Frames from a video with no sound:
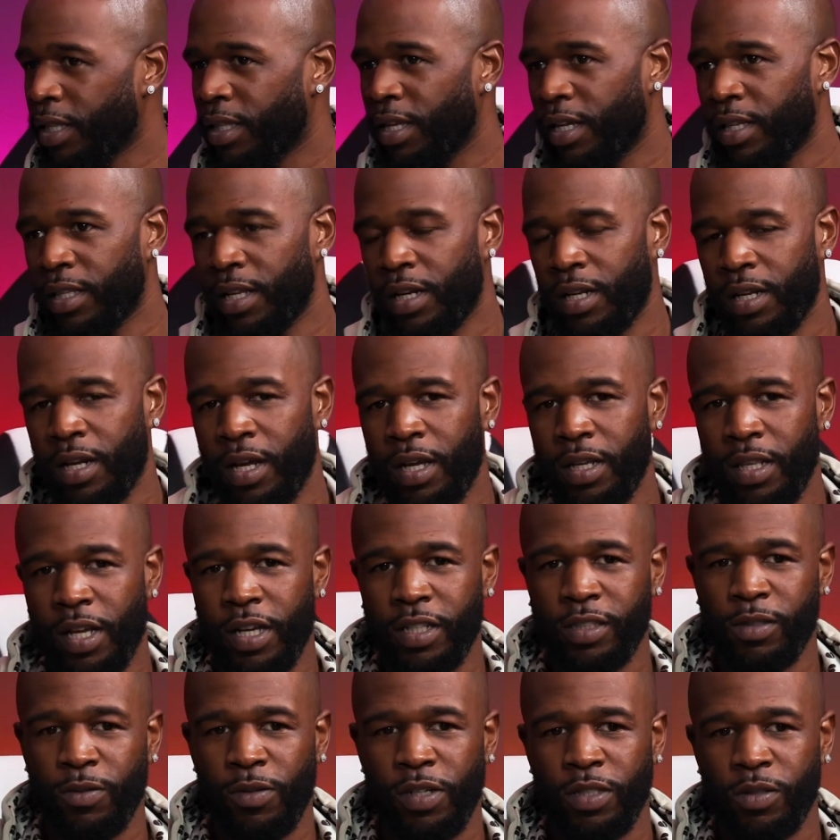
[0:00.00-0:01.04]
At the end of the day,
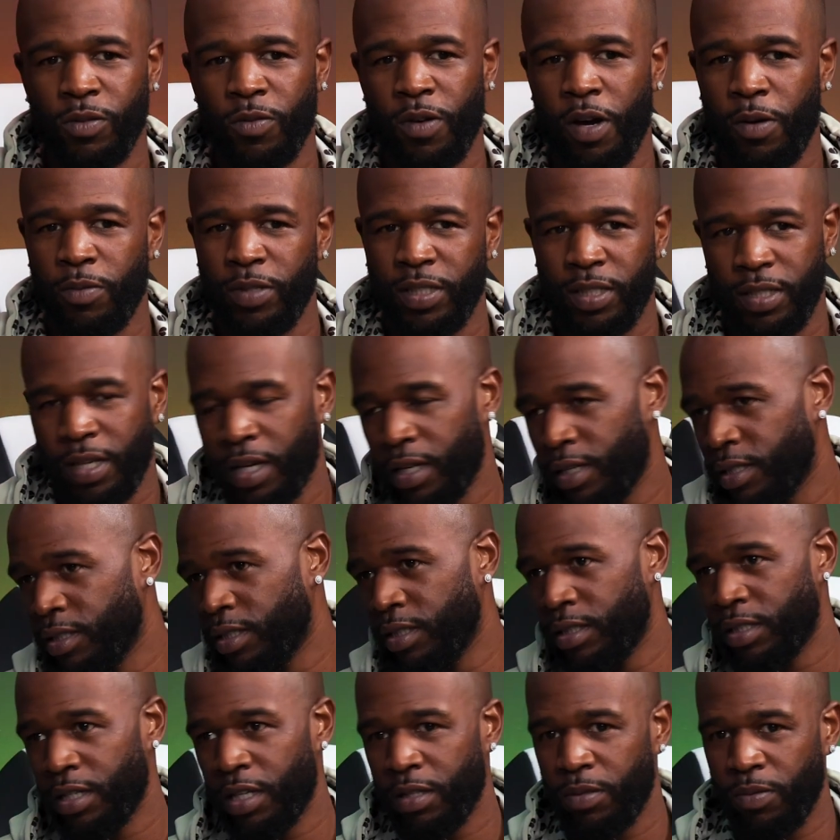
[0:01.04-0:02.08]
that's the reason why we challenge
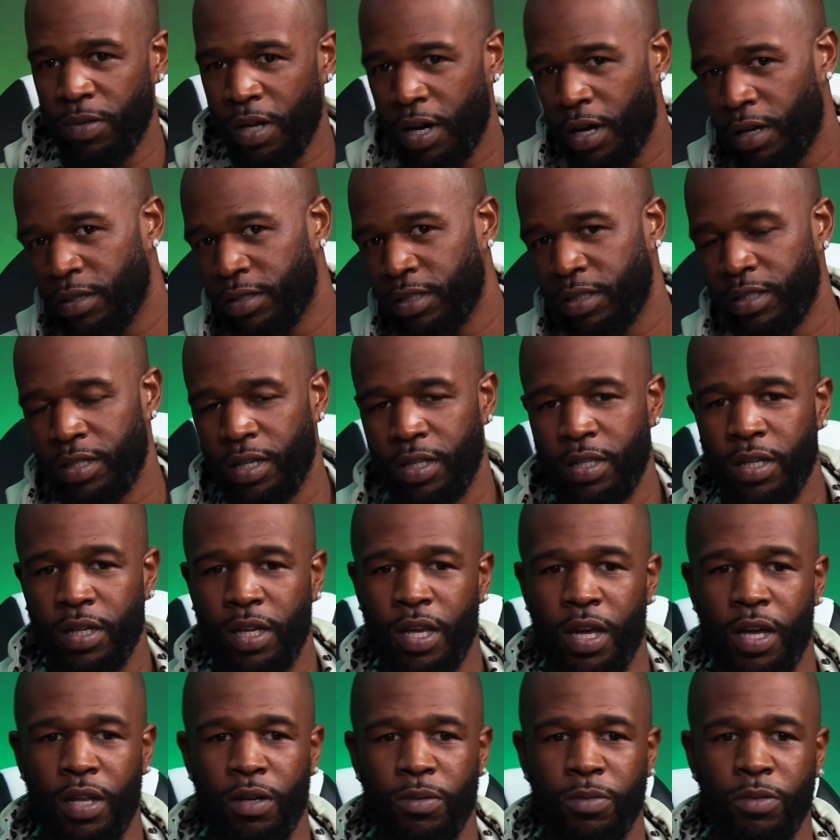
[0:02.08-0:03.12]
each other. We hold each other
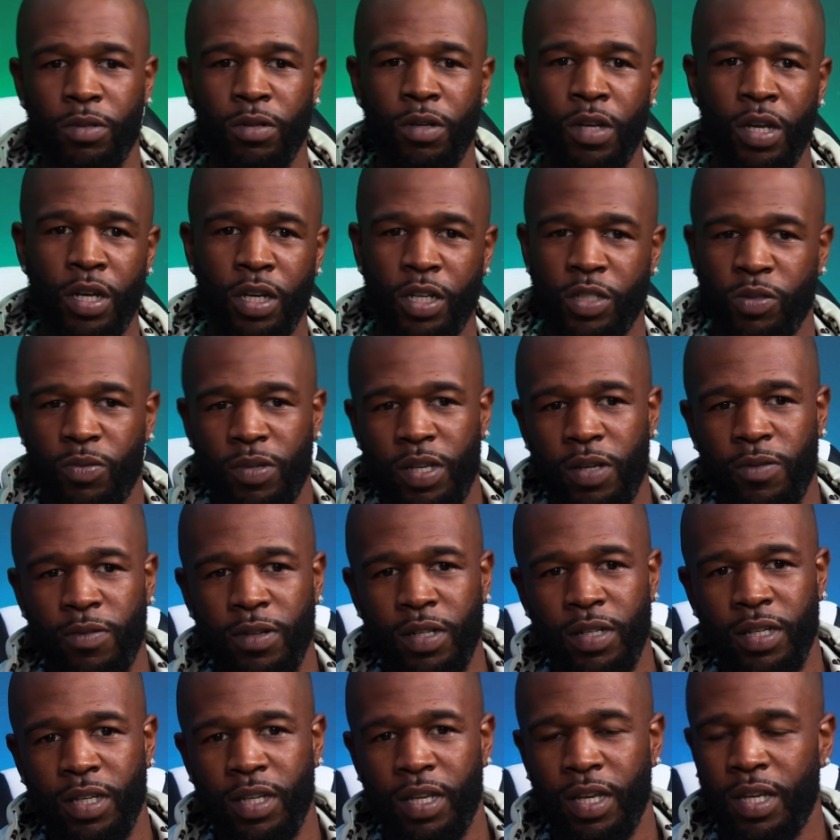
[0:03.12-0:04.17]
accountable because we ain't
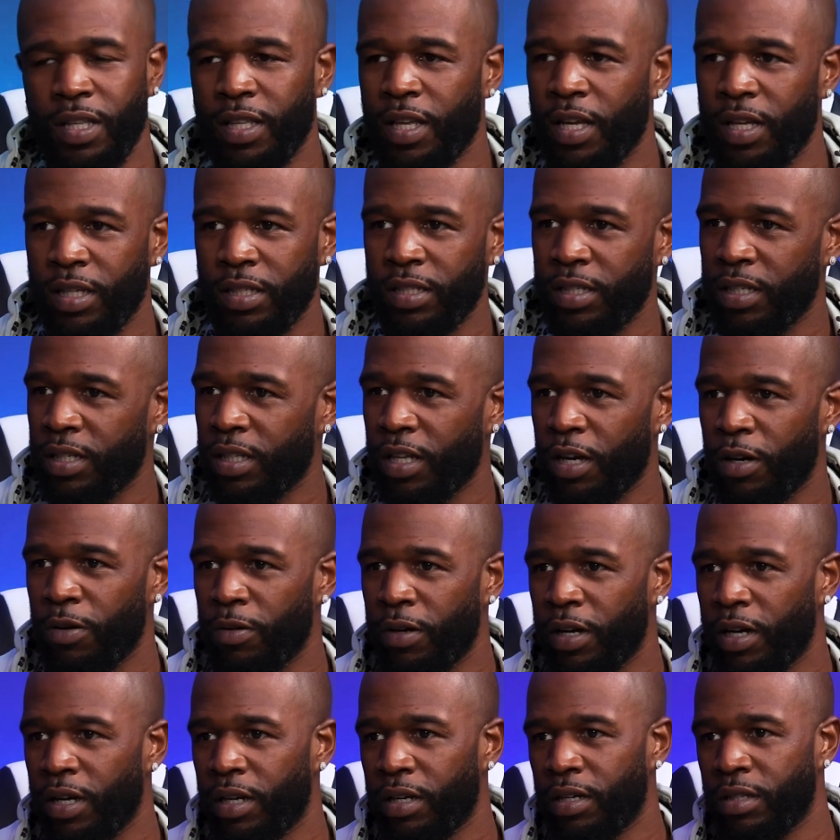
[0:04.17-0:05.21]
really getting that shit
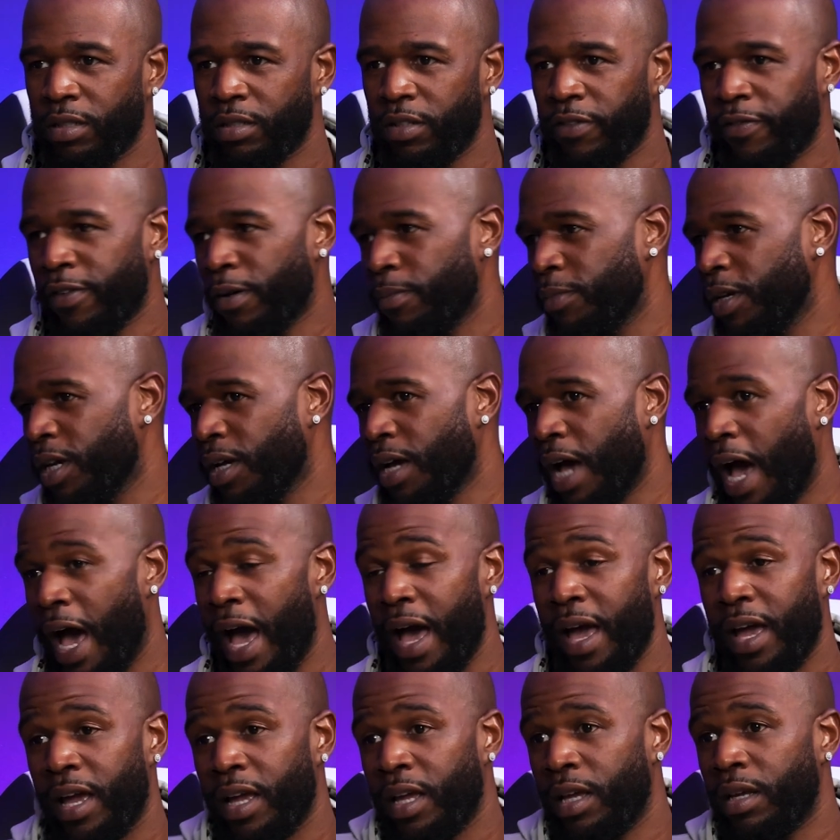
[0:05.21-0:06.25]
nowhere else. If I'm being,
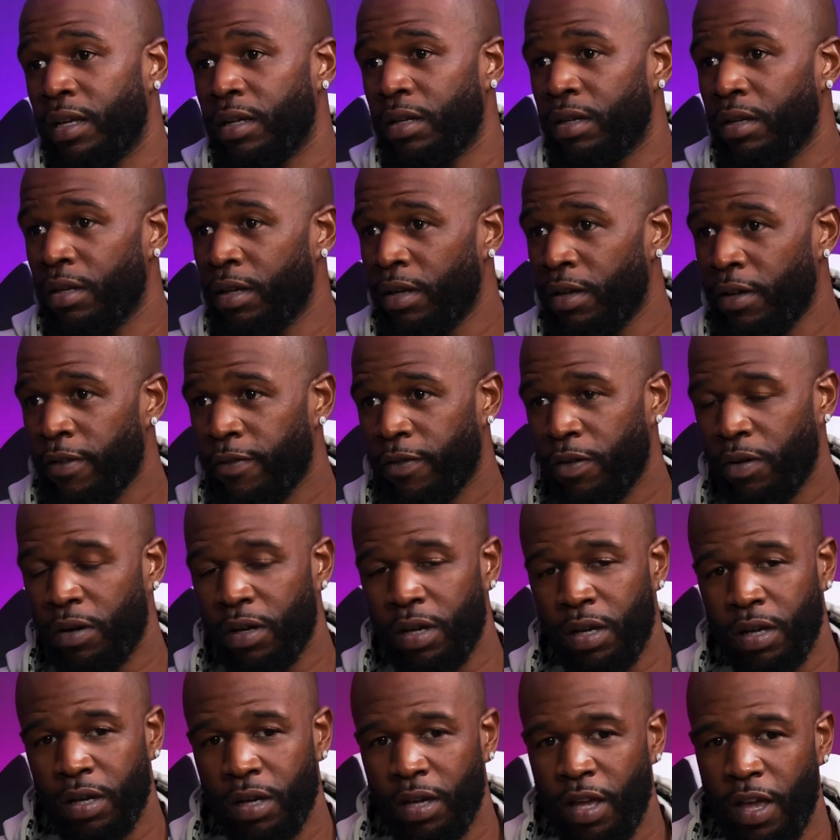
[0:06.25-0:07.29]
I ain't for
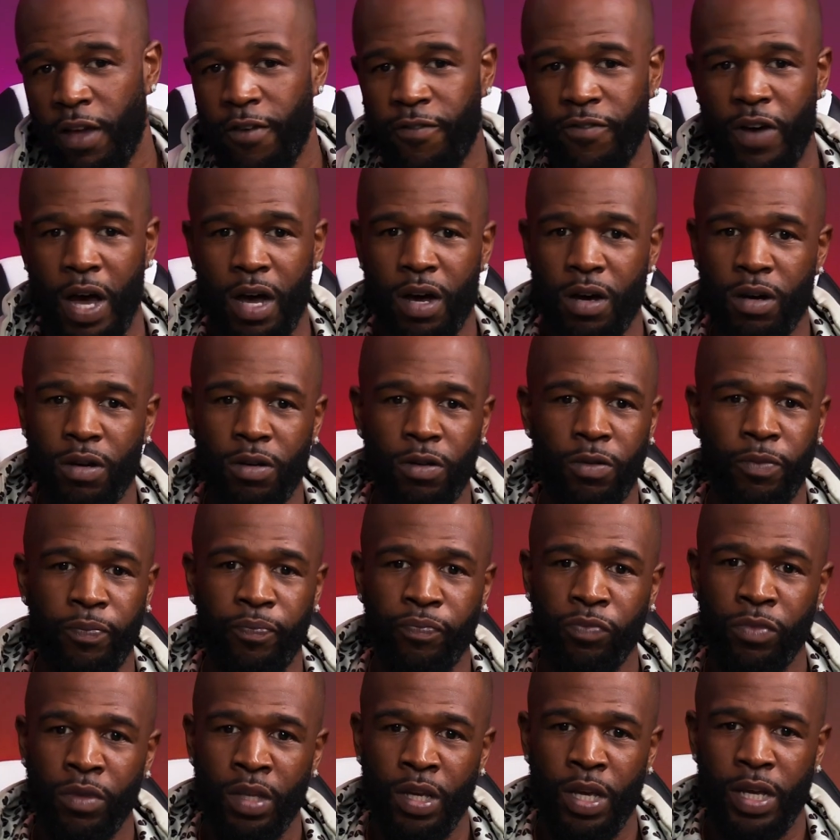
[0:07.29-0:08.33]
real. If
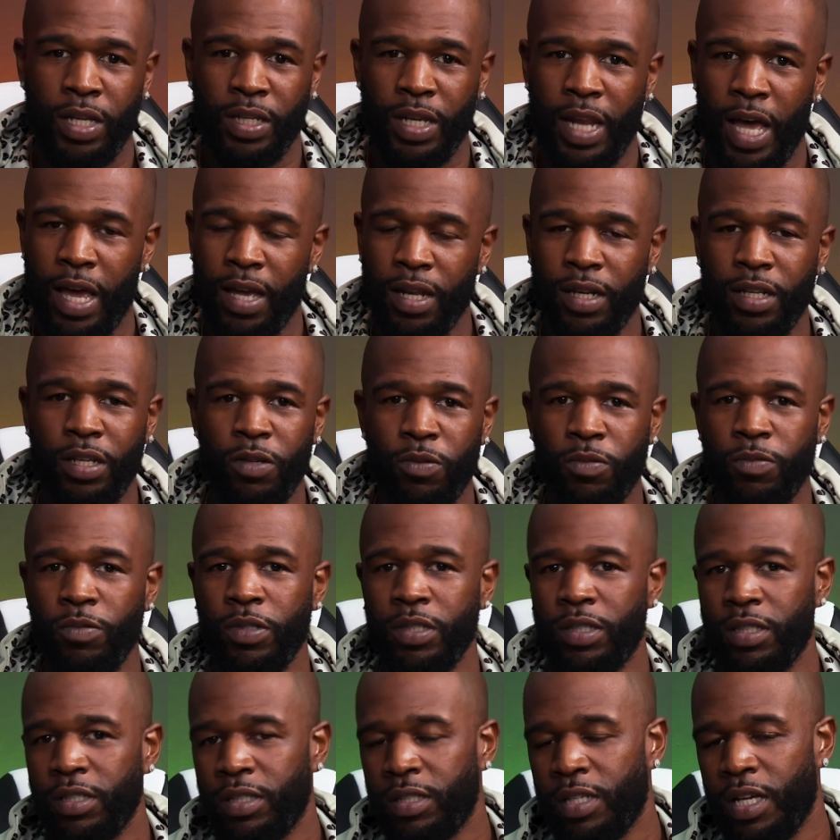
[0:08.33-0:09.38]
I'm lately
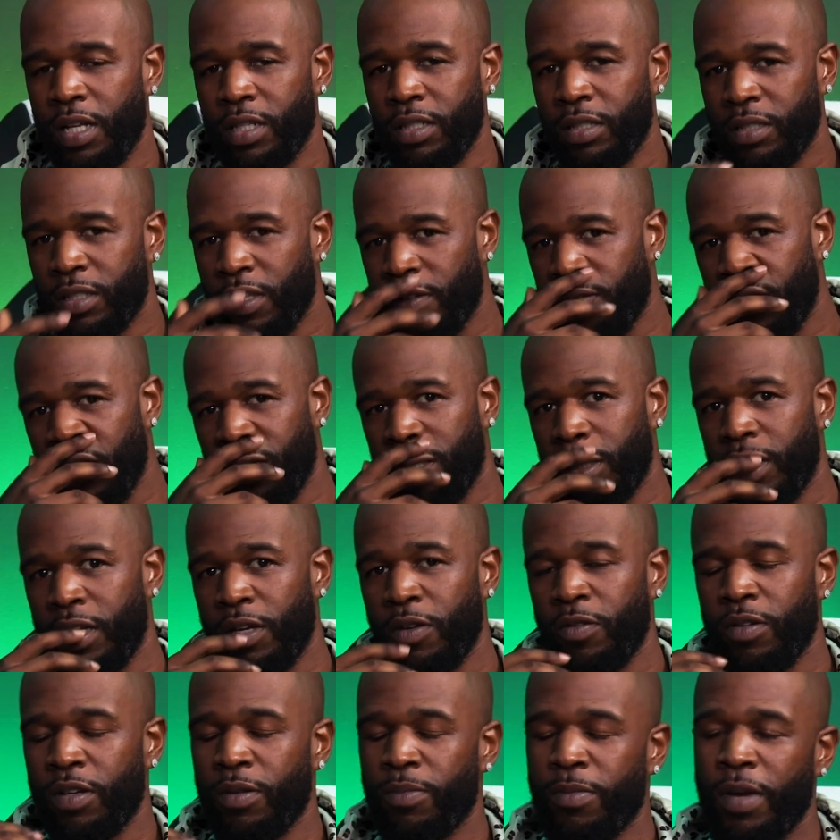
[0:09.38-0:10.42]
with this challenge and stuff like
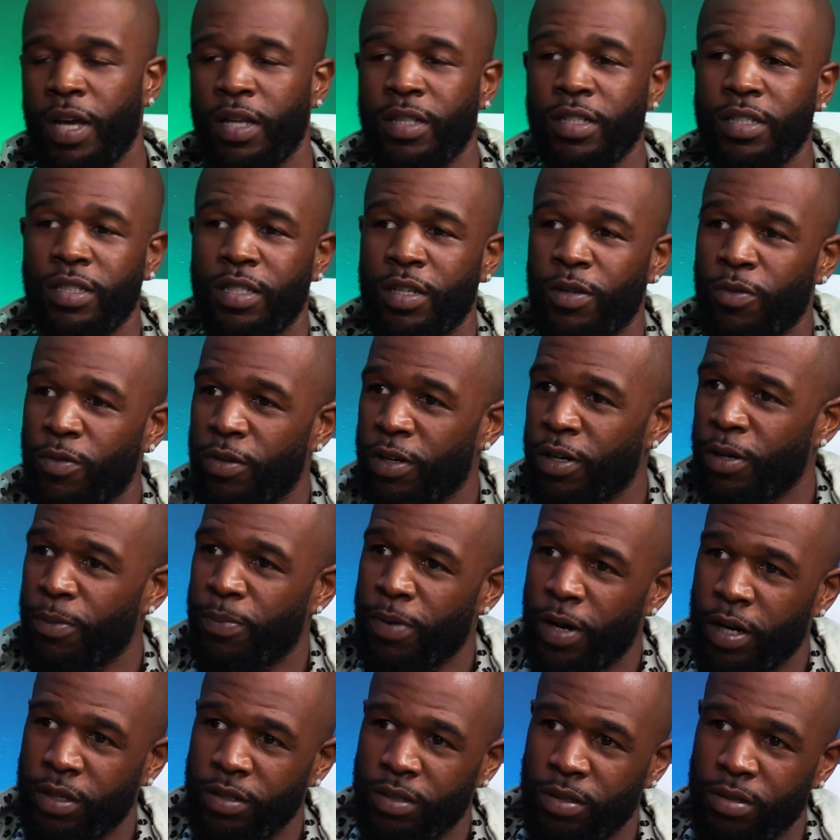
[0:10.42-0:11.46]
that, we done made this shit real
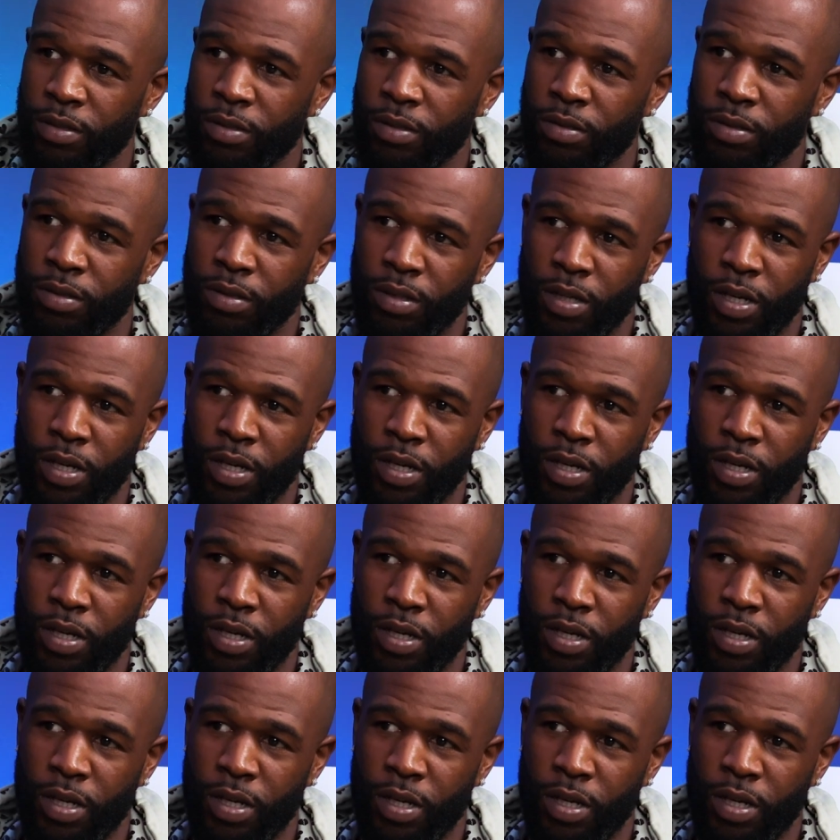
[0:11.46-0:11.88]
personal.